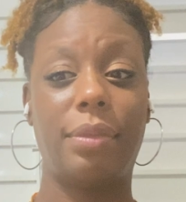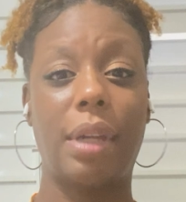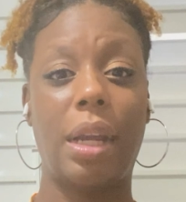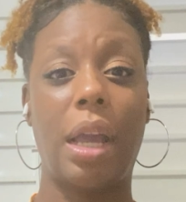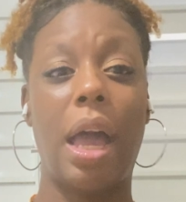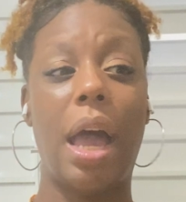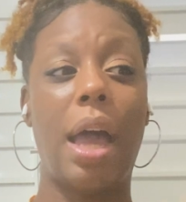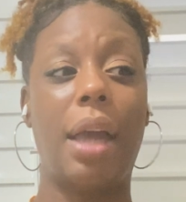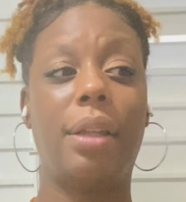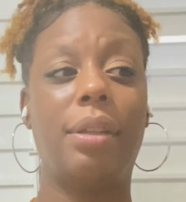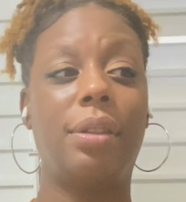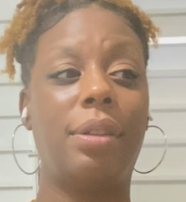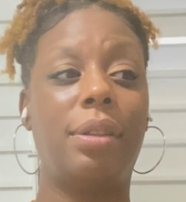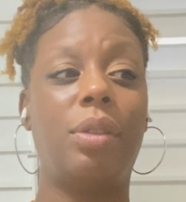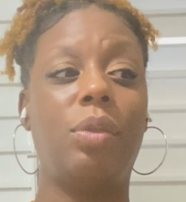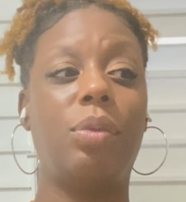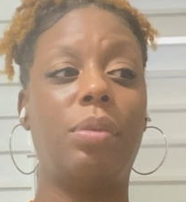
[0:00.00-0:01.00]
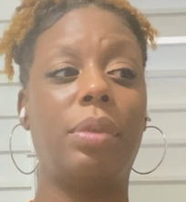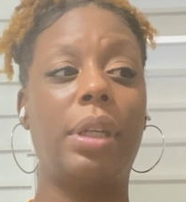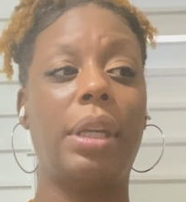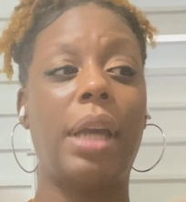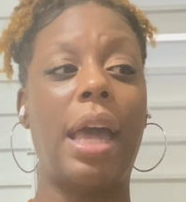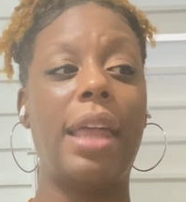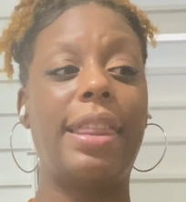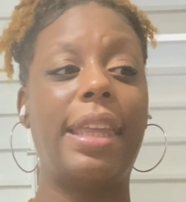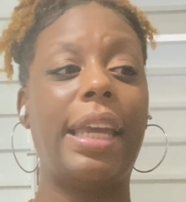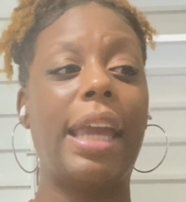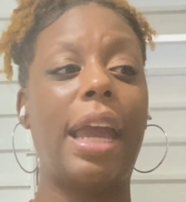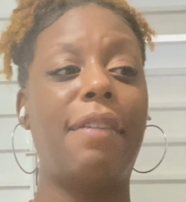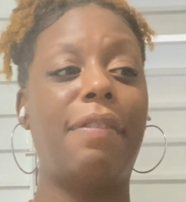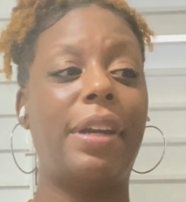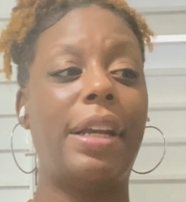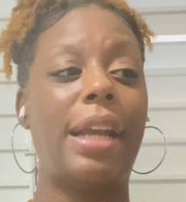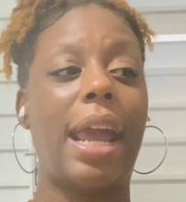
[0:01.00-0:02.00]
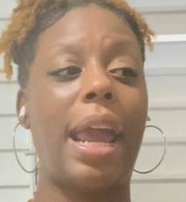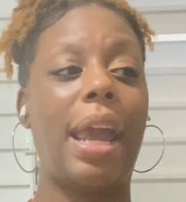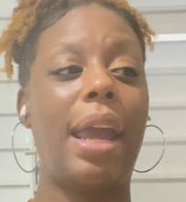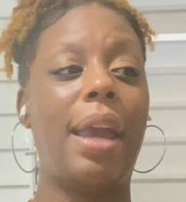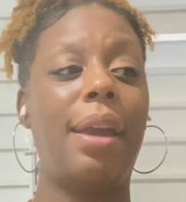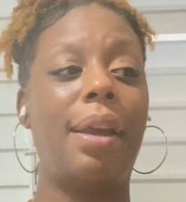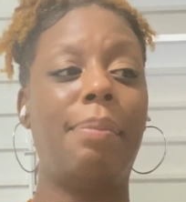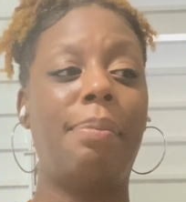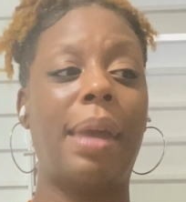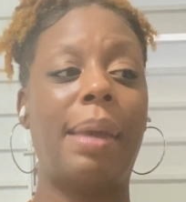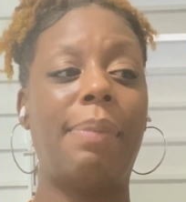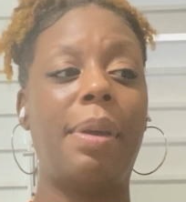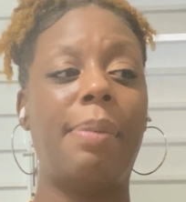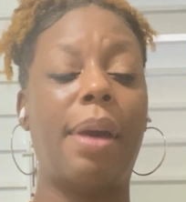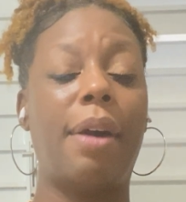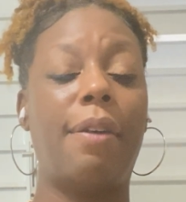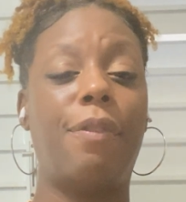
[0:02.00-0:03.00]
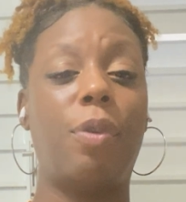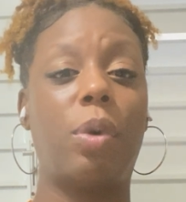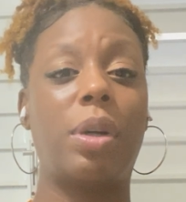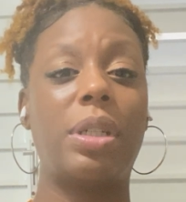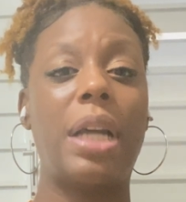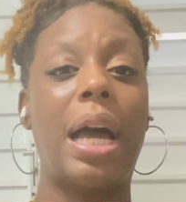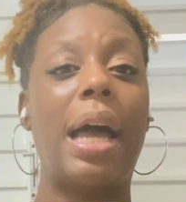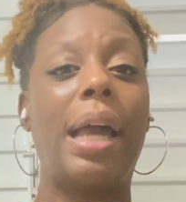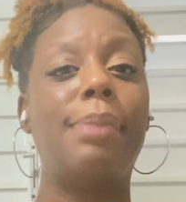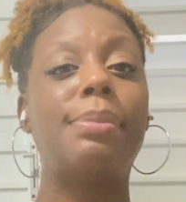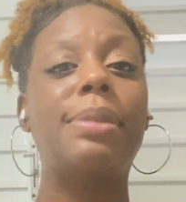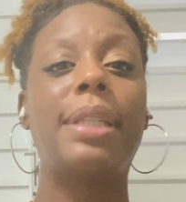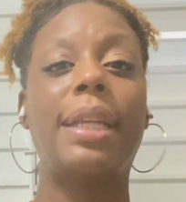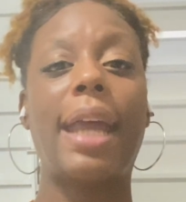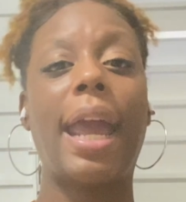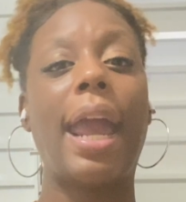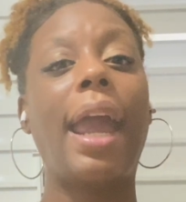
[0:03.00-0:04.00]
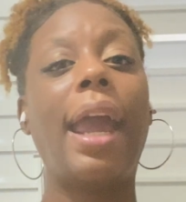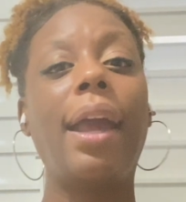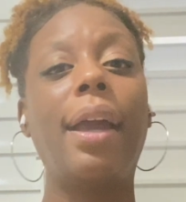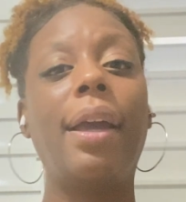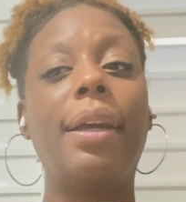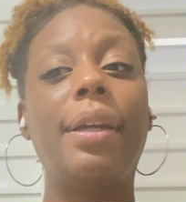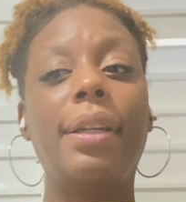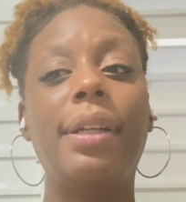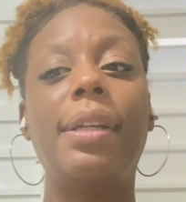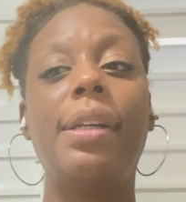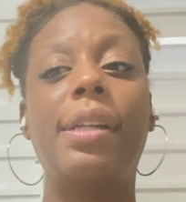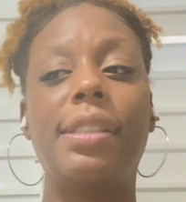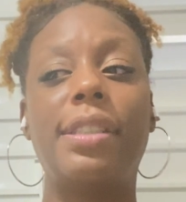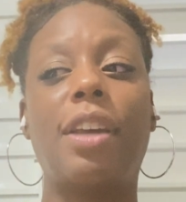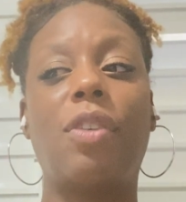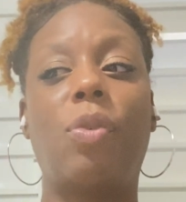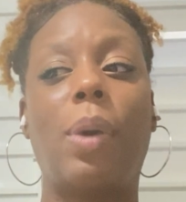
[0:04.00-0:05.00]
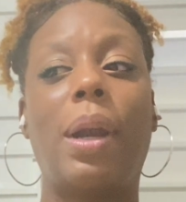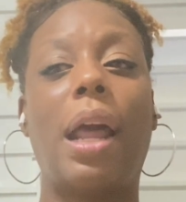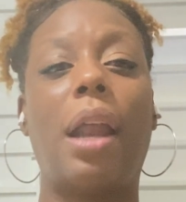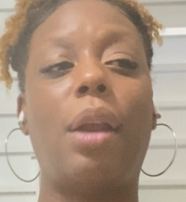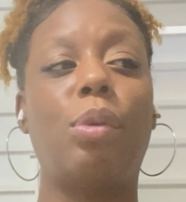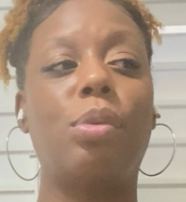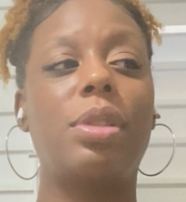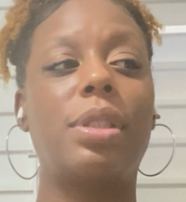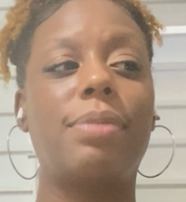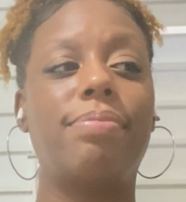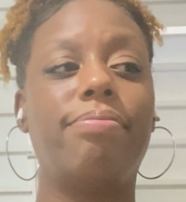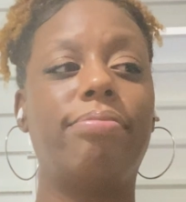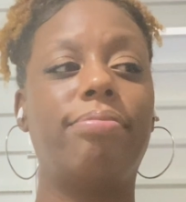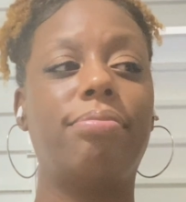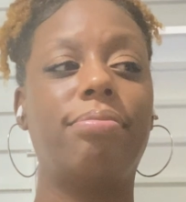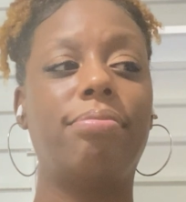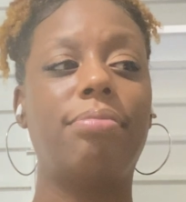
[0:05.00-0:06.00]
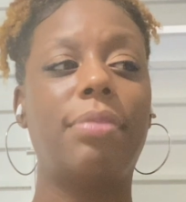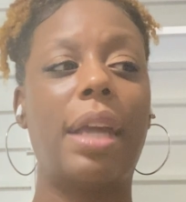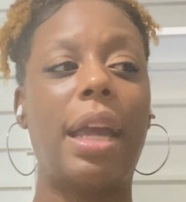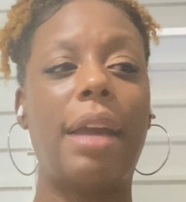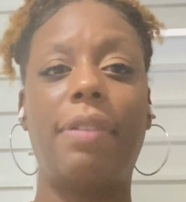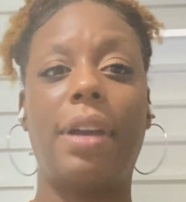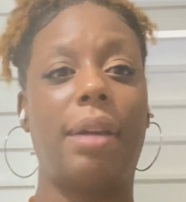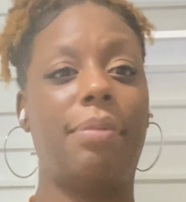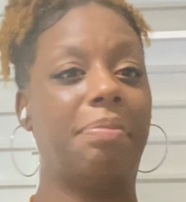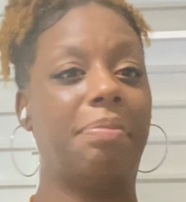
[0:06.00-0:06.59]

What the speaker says: I think every day, maybe about 4 times a day, se fue la luz. Every